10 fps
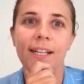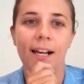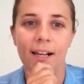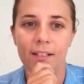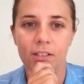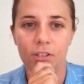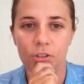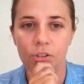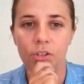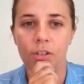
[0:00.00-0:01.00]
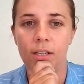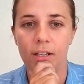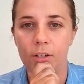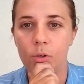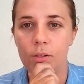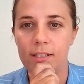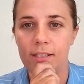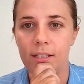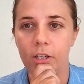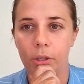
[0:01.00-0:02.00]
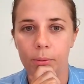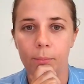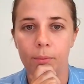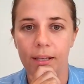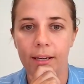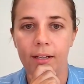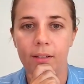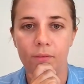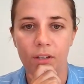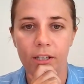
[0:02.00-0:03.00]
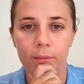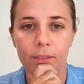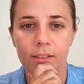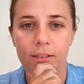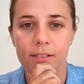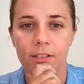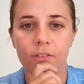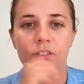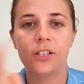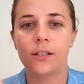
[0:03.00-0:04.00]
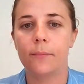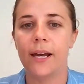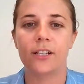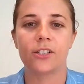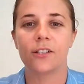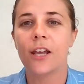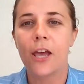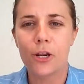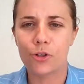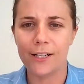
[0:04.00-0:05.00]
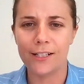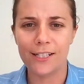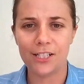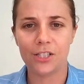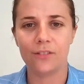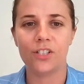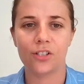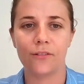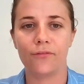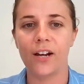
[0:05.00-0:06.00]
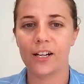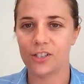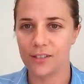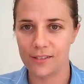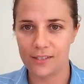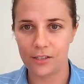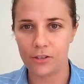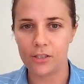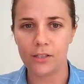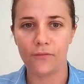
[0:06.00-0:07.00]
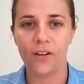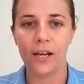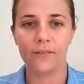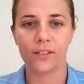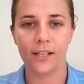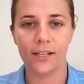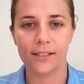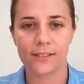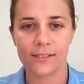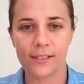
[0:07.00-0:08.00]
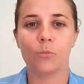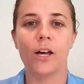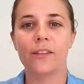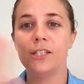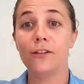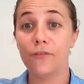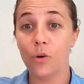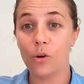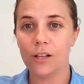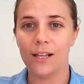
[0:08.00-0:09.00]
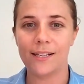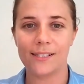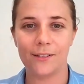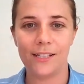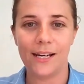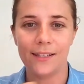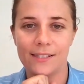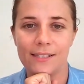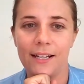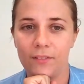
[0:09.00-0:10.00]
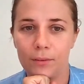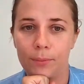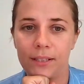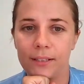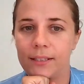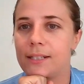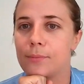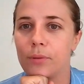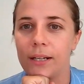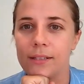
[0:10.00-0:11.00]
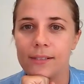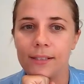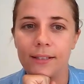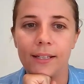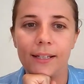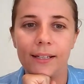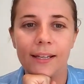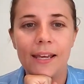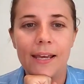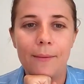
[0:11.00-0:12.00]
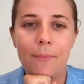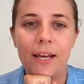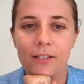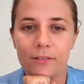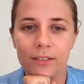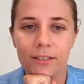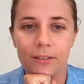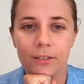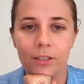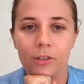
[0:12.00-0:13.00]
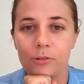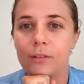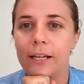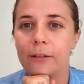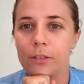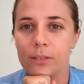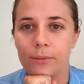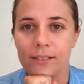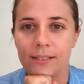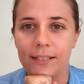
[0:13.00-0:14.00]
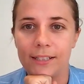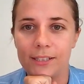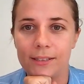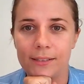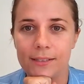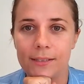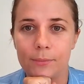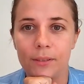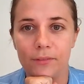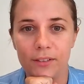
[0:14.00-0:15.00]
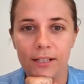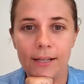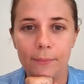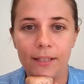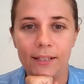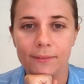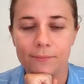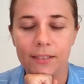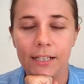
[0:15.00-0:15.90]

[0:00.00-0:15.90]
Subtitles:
hard to do in a noisy open plan environment. So if you can imagine trying to teach division of fractions to your year five class while the year four class on the other side of the pillar is practicing their Mandarin oral language presentations, it's a bit of a nightmare.